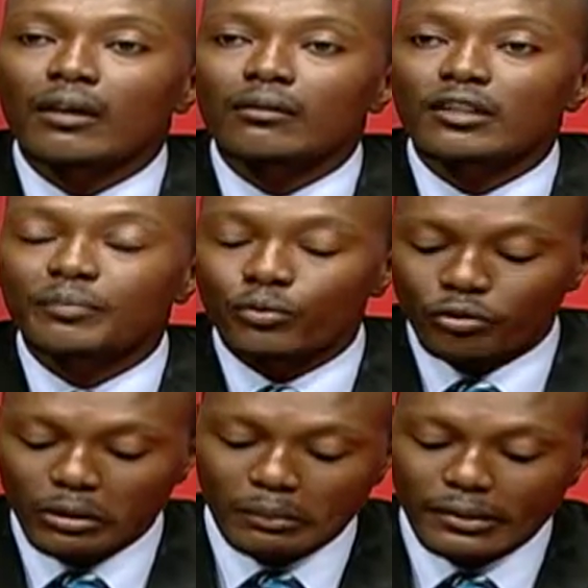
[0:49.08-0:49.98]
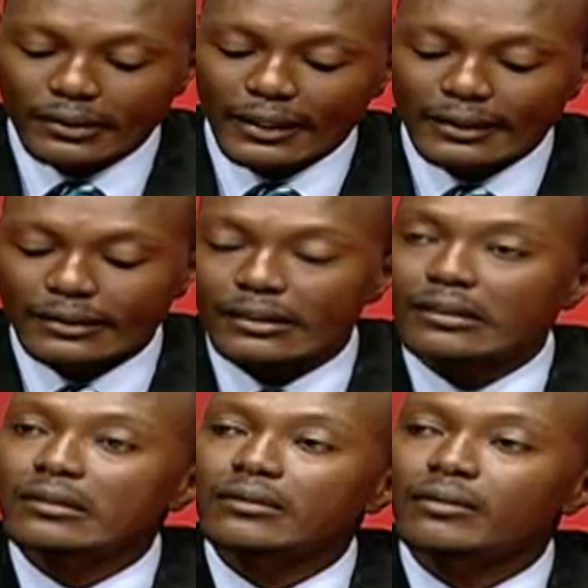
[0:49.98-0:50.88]
This program
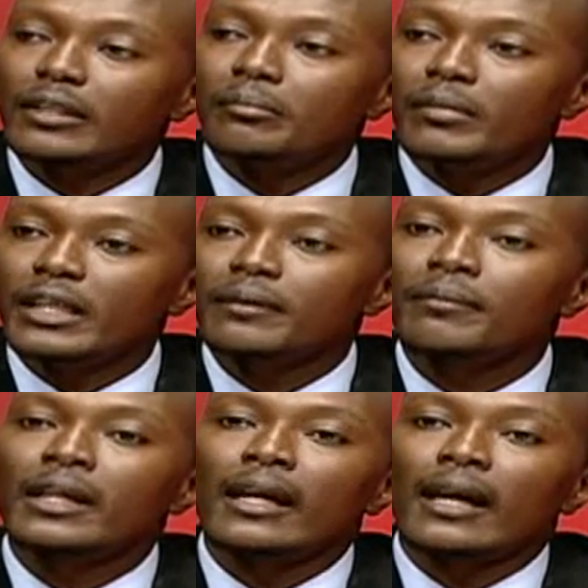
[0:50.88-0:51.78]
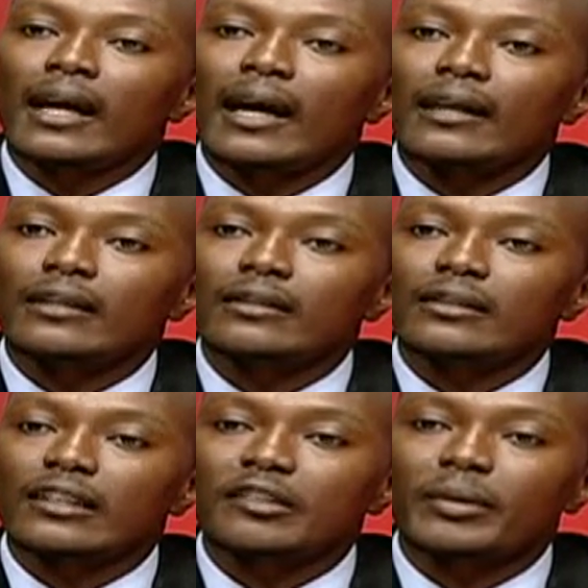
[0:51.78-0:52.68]
started in May, and it is
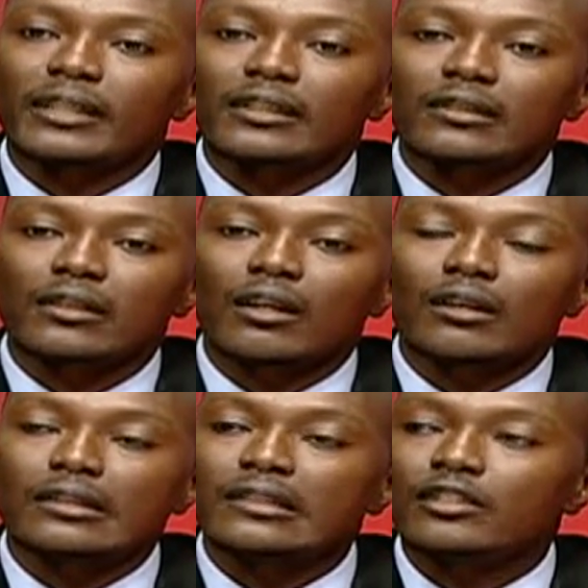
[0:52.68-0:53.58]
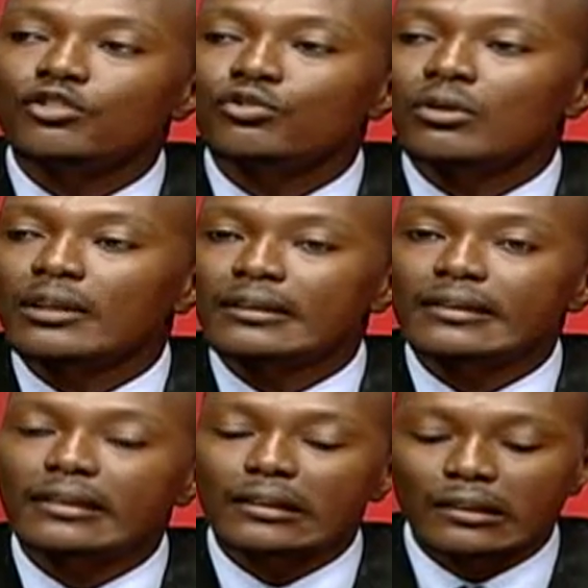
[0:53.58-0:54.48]
expected to continue
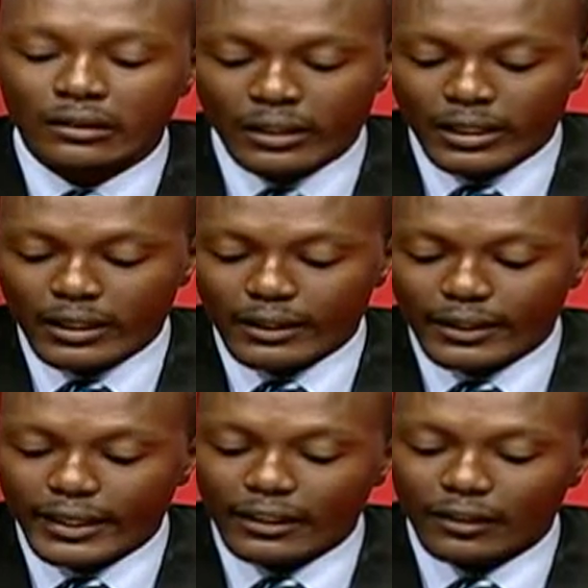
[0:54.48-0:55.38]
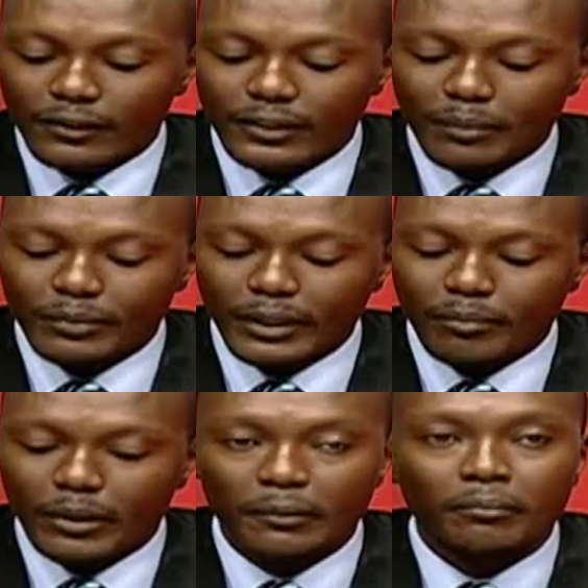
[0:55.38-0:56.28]
until the end of
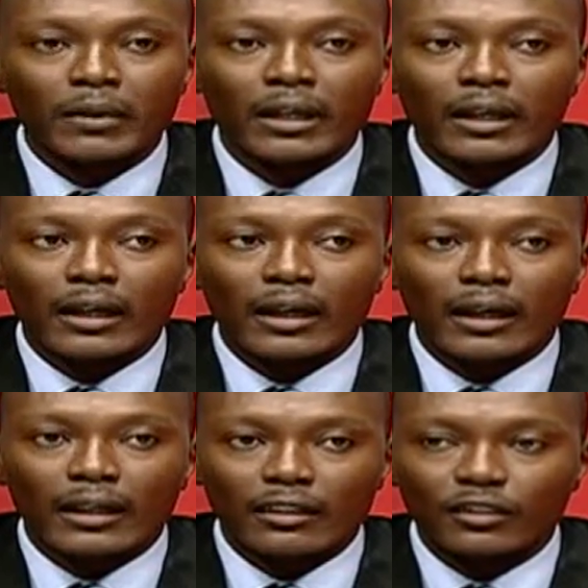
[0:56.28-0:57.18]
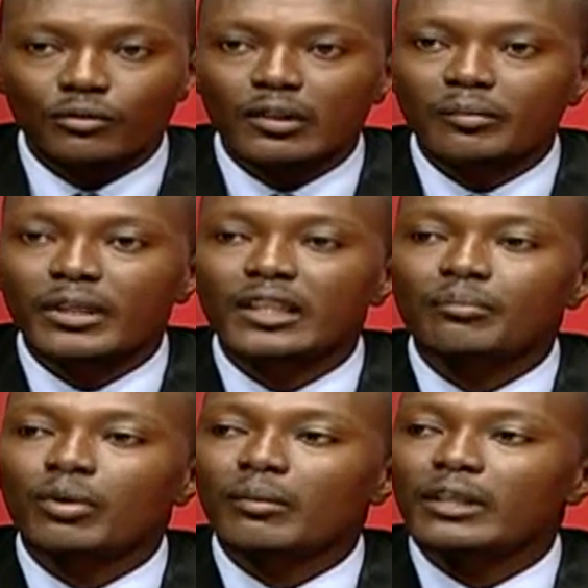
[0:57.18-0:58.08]
September. And I just want to make the
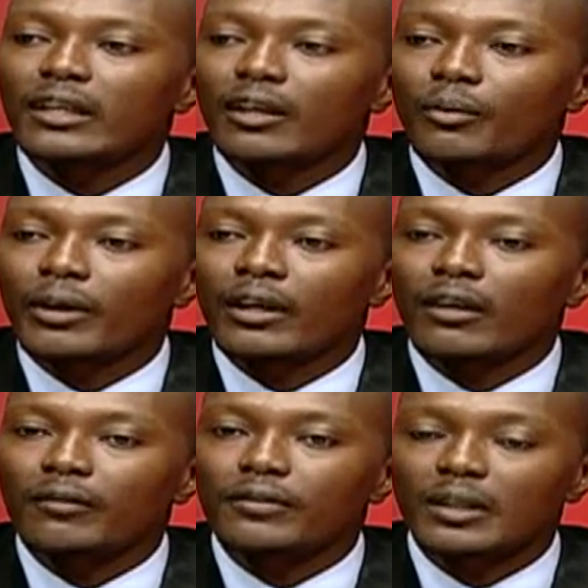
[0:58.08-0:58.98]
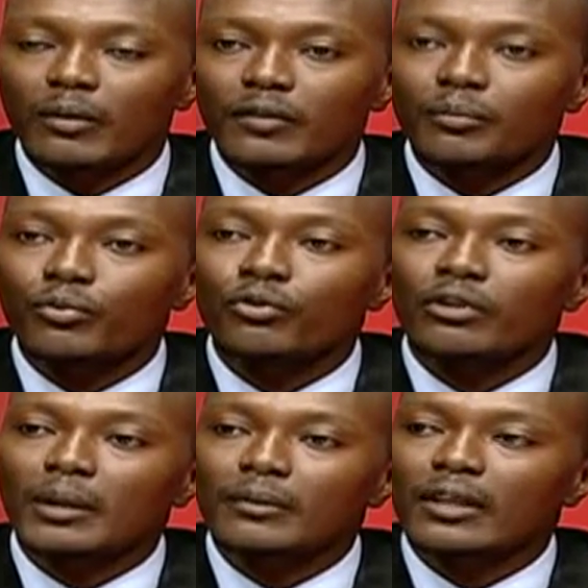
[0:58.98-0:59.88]
public aware of some of the
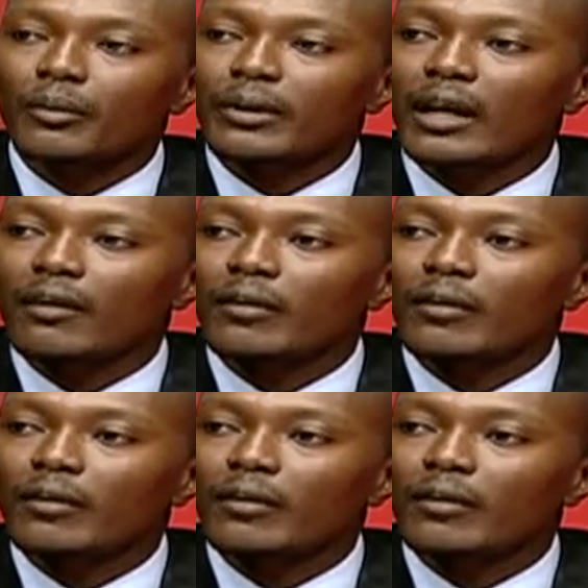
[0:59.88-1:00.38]
programs that we have